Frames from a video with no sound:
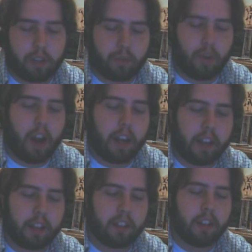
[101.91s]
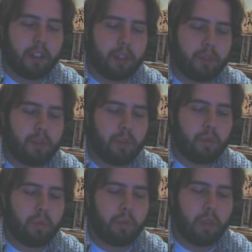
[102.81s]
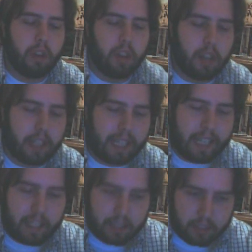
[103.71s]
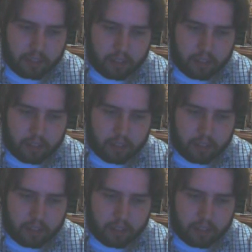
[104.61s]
trying to get